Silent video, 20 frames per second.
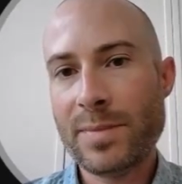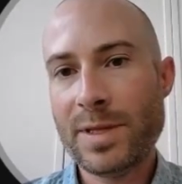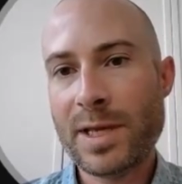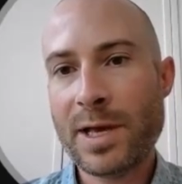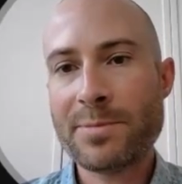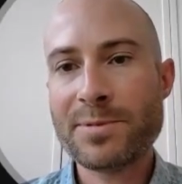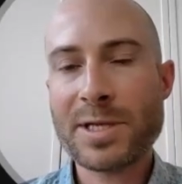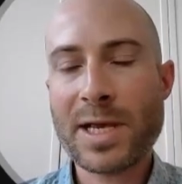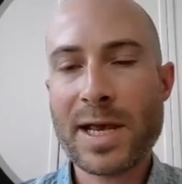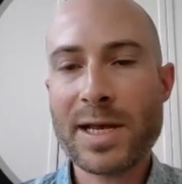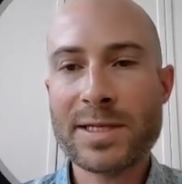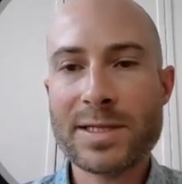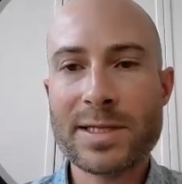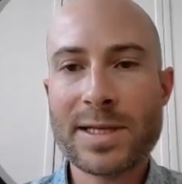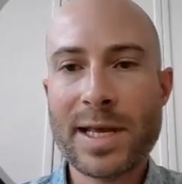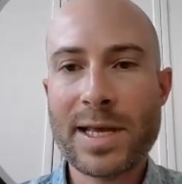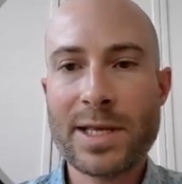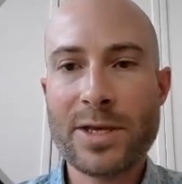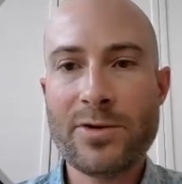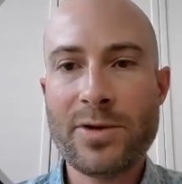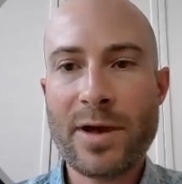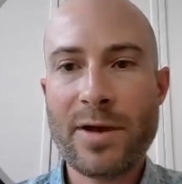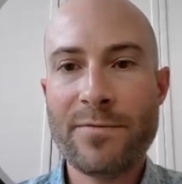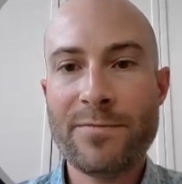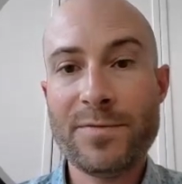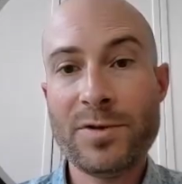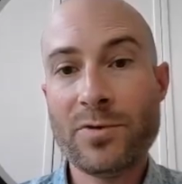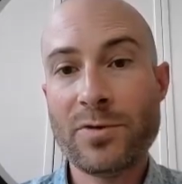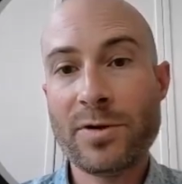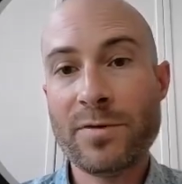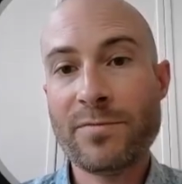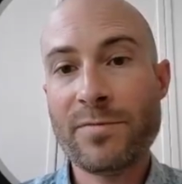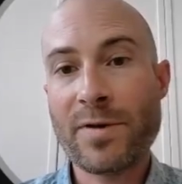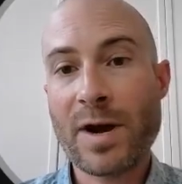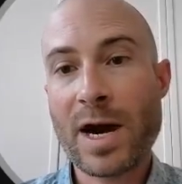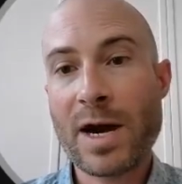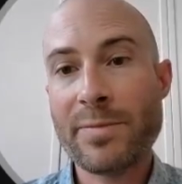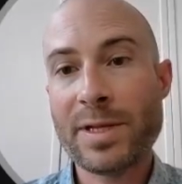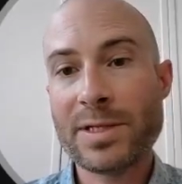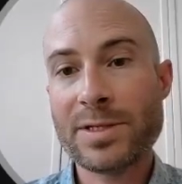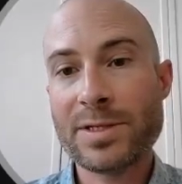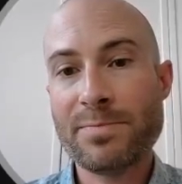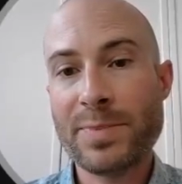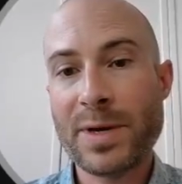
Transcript: The upside is that you have fewer environments,